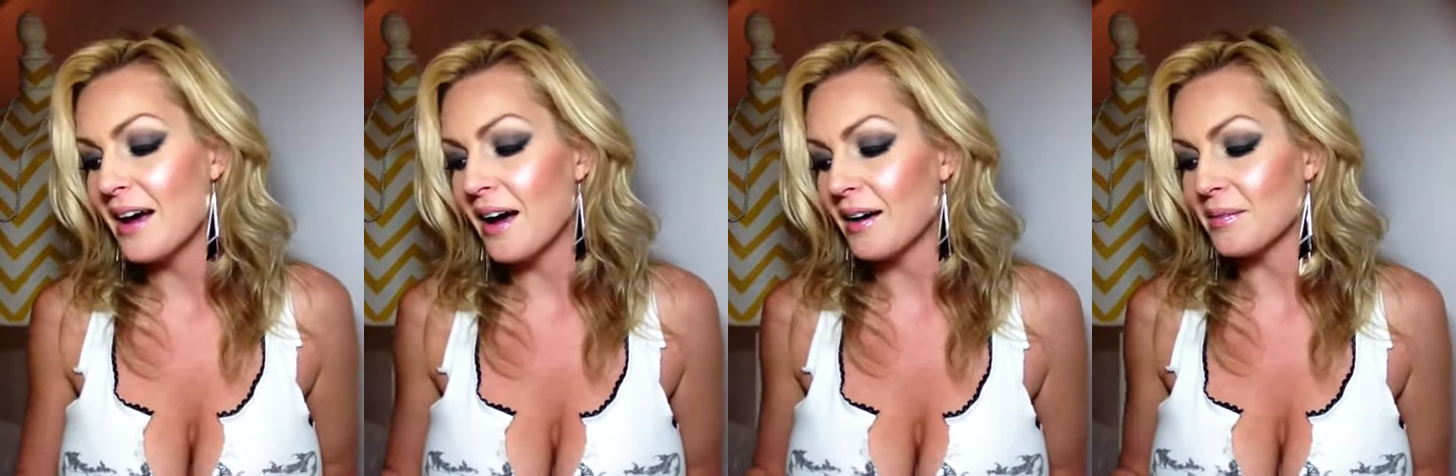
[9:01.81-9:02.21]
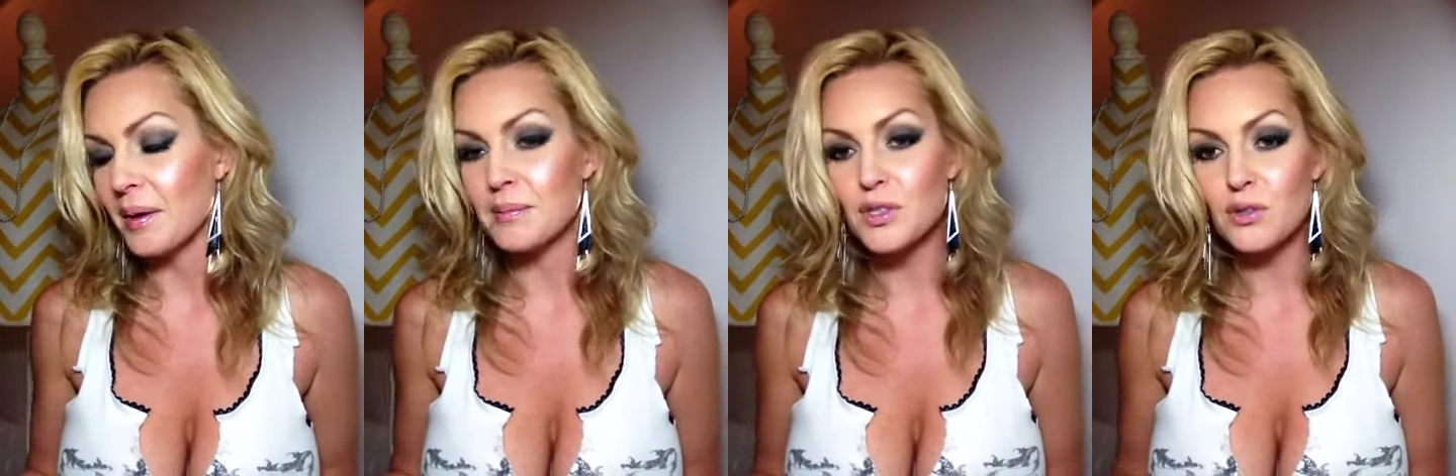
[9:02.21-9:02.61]

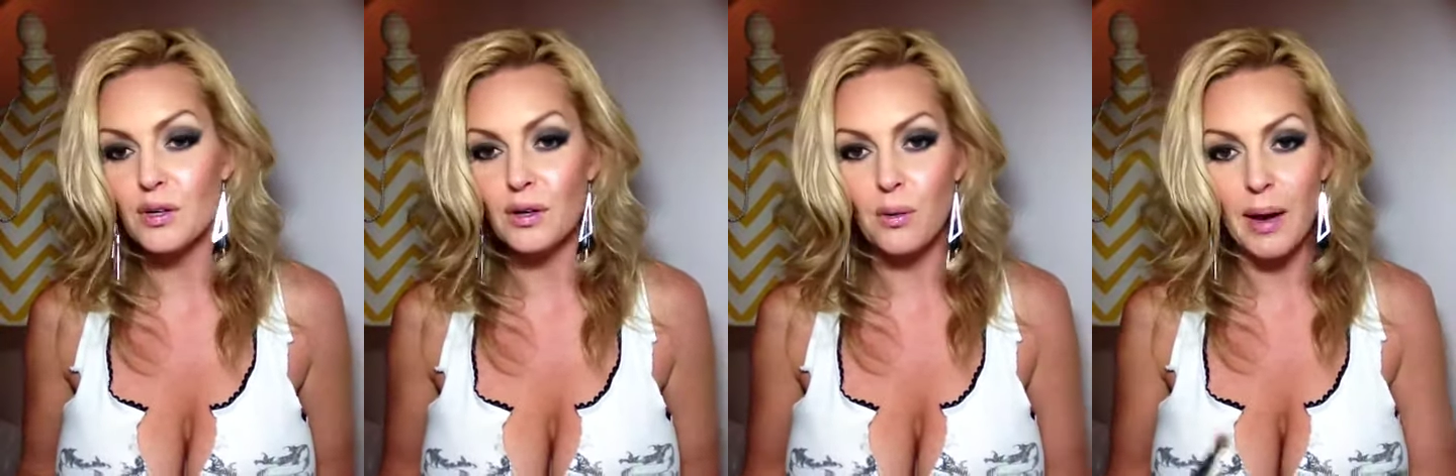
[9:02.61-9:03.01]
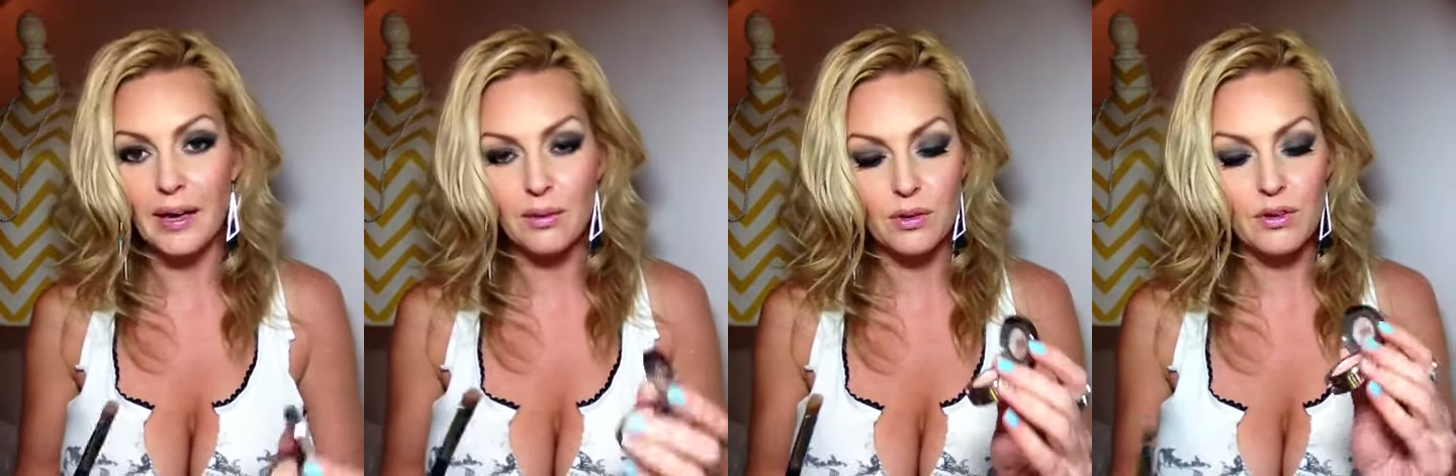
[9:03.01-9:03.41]
I'm just going to go
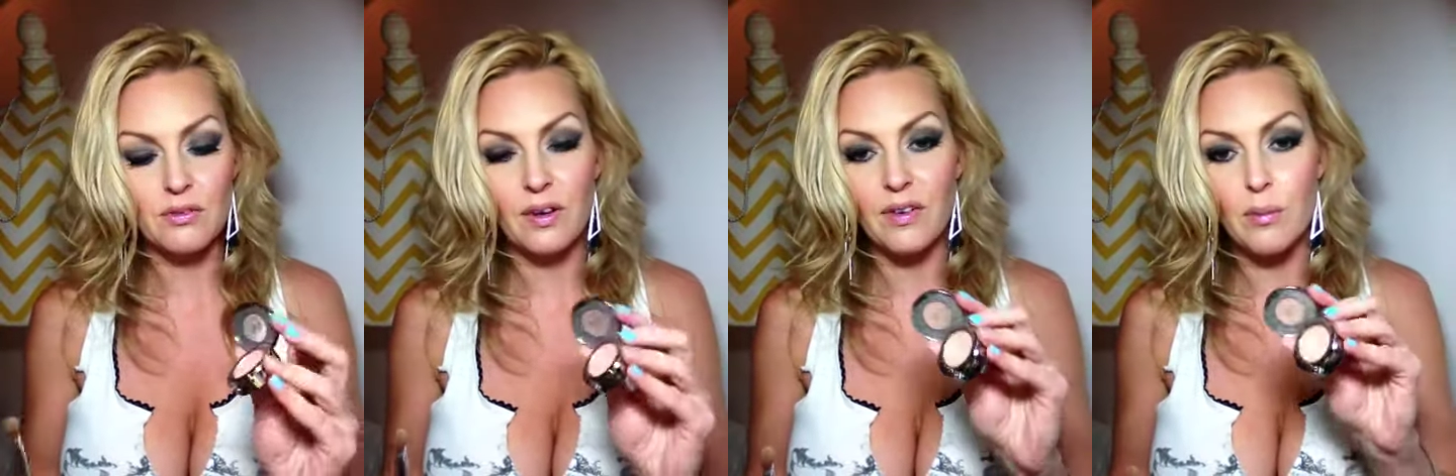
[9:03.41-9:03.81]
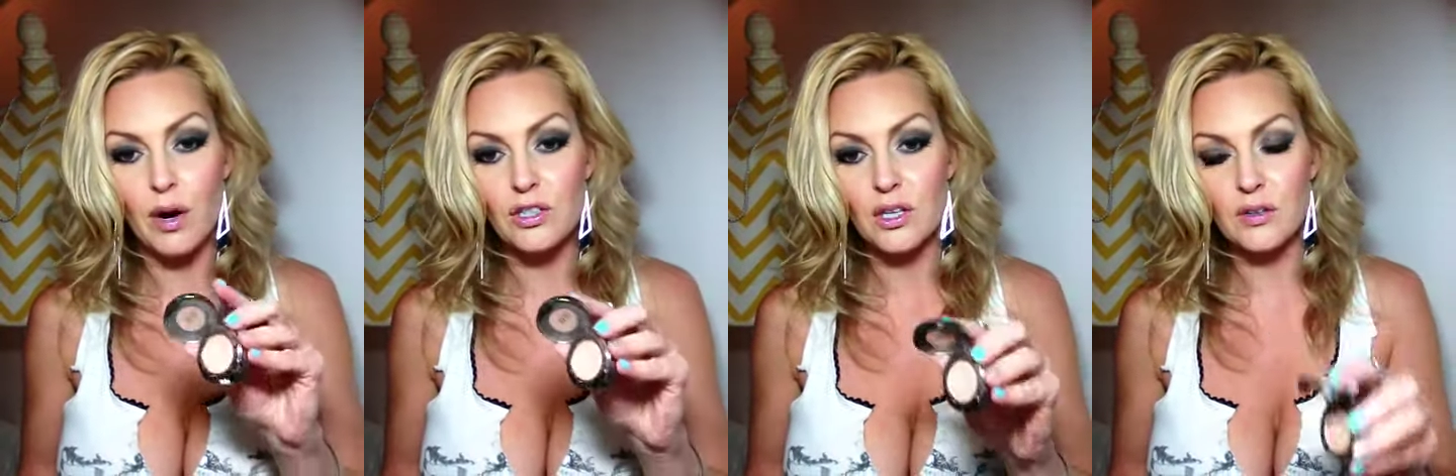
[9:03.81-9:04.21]
back in with a fluffy
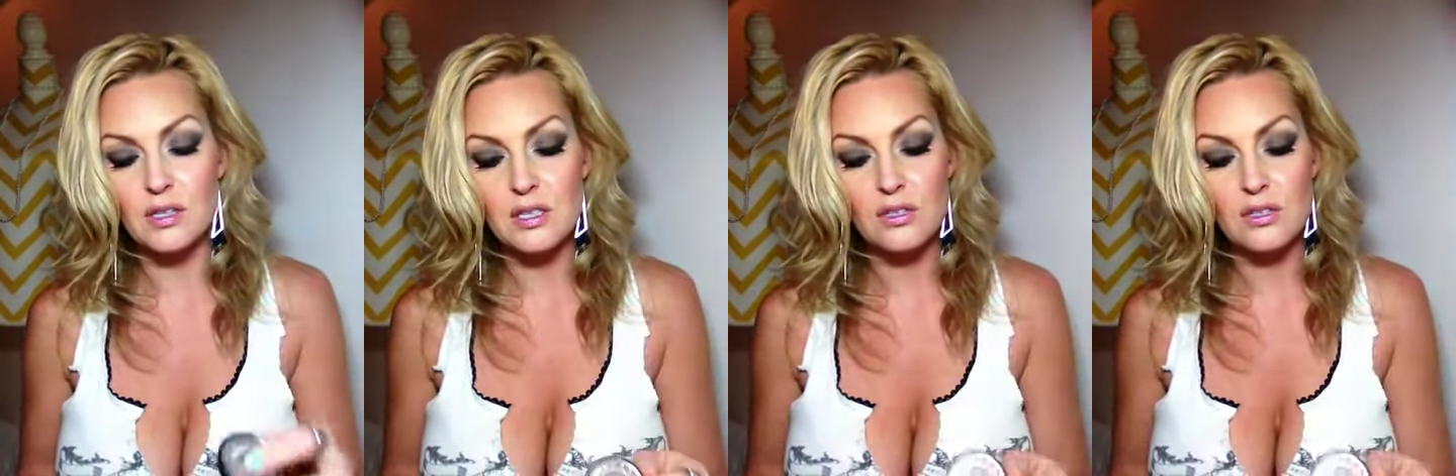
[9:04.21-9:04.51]
brush, and this